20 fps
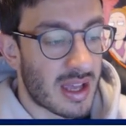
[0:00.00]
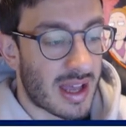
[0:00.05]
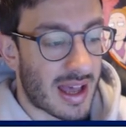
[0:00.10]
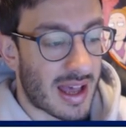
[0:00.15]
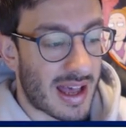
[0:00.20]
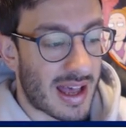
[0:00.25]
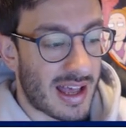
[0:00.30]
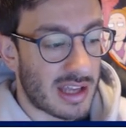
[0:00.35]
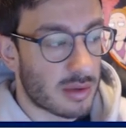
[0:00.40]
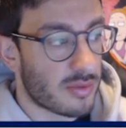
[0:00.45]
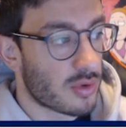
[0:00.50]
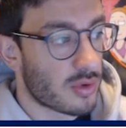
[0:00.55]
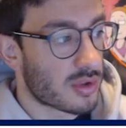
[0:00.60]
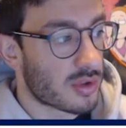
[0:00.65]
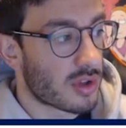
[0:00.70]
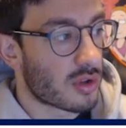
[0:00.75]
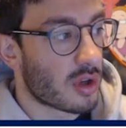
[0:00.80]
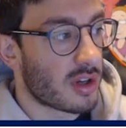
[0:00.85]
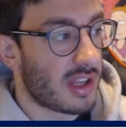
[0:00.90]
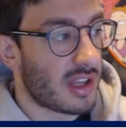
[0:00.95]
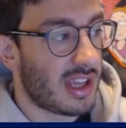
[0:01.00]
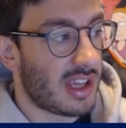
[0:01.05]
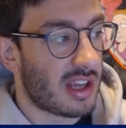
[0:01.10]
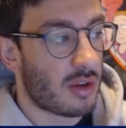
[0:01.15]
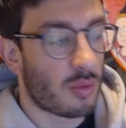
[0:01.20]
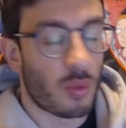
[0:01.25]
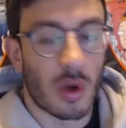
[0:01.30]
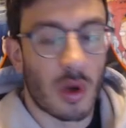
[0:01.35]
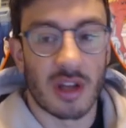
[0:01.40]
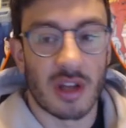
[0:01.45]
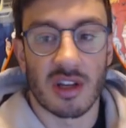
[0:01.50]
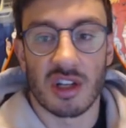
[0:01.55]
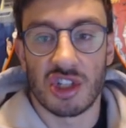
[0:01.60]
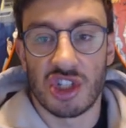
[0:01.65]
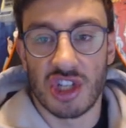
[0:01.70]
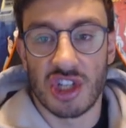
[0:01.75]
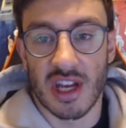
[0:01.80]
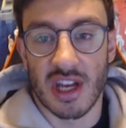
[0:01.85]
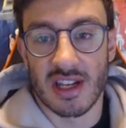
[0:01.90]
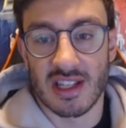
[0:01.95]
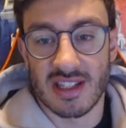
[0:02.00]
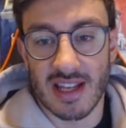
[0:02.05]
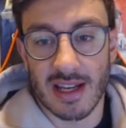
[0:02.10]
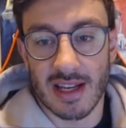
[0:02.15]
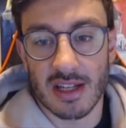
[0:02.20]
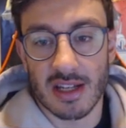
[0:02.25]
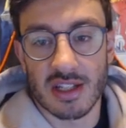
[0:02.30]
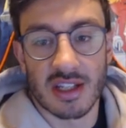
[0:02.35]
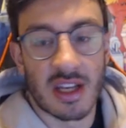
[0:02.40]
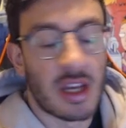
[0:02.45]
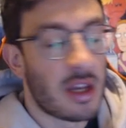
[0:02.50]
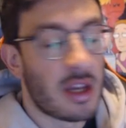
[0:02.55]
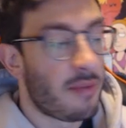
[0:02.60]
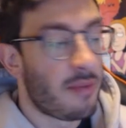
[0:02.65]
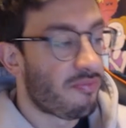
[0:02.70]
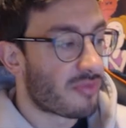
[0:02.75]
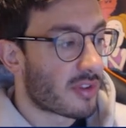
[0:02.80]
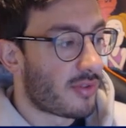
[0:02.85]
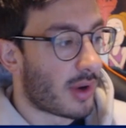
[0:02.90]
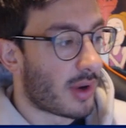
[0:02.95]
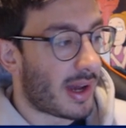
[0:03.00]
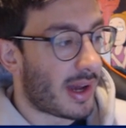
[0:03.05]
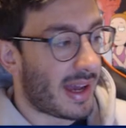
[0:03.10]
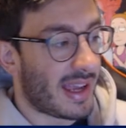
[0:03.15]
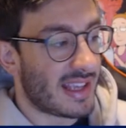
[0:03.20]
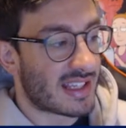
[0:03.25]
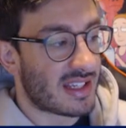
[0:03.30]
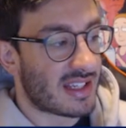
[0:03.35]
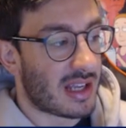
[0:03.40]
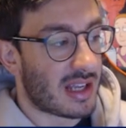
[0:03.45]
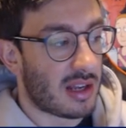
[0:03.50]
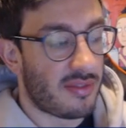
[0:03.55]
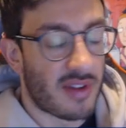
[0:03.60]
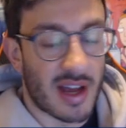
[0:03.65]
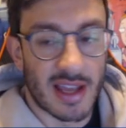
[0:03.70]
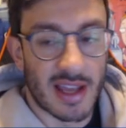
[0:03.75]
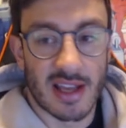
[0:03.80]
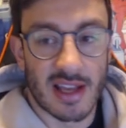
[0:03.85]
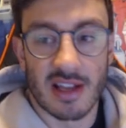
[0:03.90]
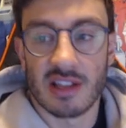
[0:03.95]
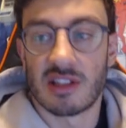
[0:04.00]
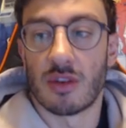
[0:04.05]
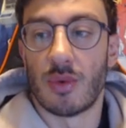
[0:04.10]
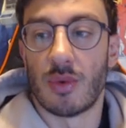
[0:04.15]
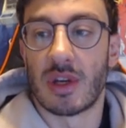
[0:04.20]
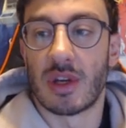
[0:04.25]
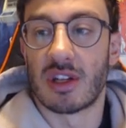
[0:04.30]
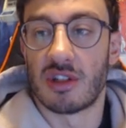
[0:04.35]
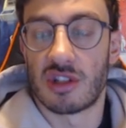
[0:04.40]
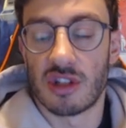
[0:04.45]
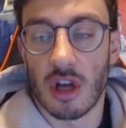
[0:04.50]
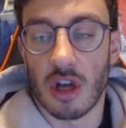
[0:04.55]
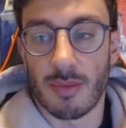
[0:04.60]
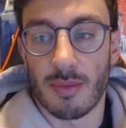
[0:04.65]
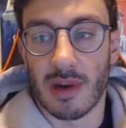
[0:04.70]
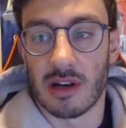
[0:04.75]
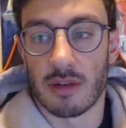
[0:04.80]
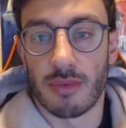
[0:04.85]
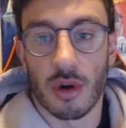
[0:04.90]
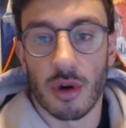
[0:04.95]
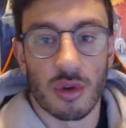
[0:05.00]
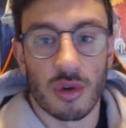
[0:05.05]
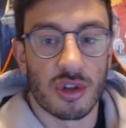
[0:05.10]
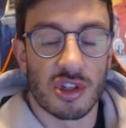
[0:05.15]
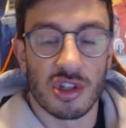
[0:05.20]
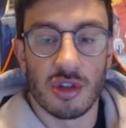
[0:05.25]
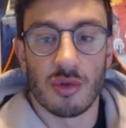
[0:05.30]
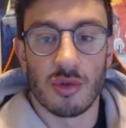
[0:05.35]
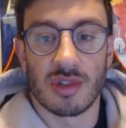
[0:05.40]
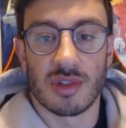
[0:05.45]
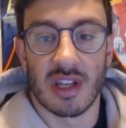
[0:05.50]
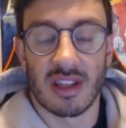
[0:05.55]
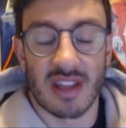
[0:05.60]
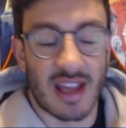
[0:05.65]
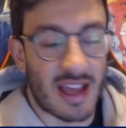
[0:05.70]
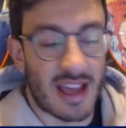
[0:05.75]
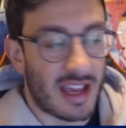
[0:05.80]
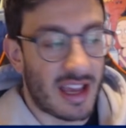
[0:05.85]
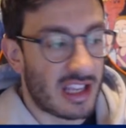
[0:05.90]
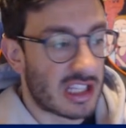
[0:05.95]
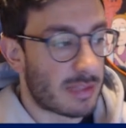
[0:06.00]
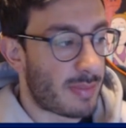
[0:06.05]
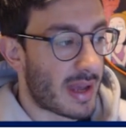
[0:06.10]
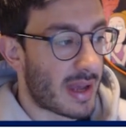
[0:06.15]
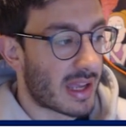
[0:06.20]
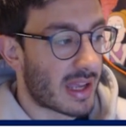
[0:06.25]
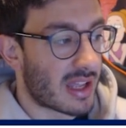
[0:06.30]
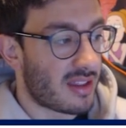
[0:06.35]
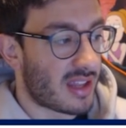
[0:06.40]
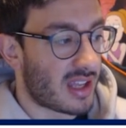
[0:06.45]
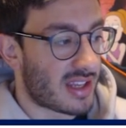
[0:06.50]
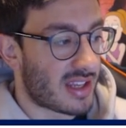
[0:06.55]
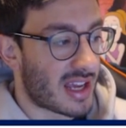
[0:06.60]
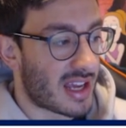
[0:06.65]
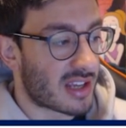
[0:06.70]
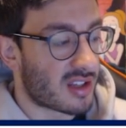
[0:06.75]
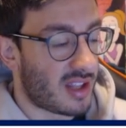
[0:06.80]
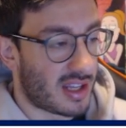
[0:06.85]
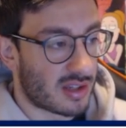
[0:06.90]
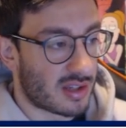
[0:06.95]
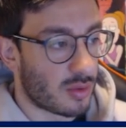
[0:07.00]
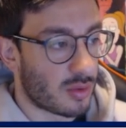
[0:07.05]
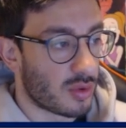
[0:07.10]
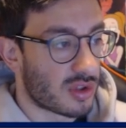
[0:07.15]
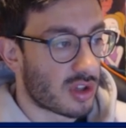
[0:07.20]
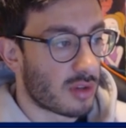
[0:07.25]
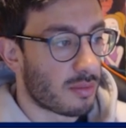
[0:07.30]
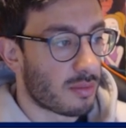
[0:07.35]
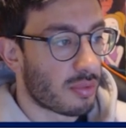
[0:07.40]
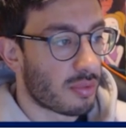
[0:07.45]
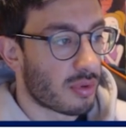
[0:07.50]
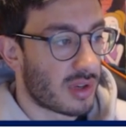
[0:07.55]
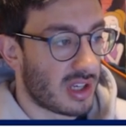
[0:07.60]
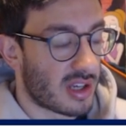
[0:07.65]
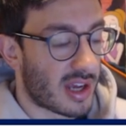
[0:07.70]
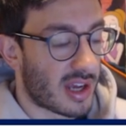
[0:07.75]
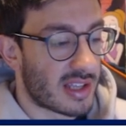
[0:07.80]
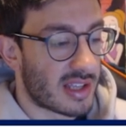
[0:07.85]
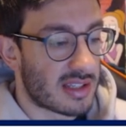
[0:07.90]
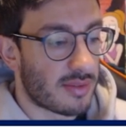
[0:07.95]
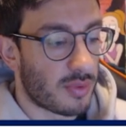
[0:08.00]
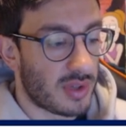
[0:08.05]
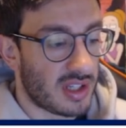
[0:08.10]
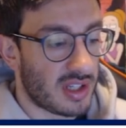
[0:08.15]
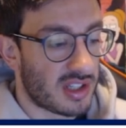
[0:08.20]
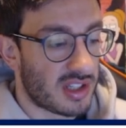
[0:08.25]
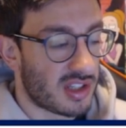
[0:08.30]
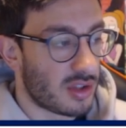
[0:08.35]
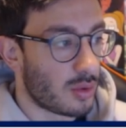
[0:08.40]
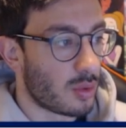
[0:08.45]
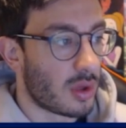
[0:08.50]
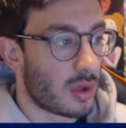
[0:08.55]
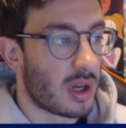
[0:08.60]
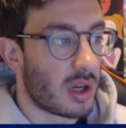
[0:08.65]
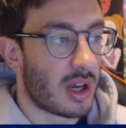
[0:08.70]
And we've also got here one Genesect for Ace Nullifier, so we can stop our opponents using their Ace spec in their deck, so that's also pretty nice if we need to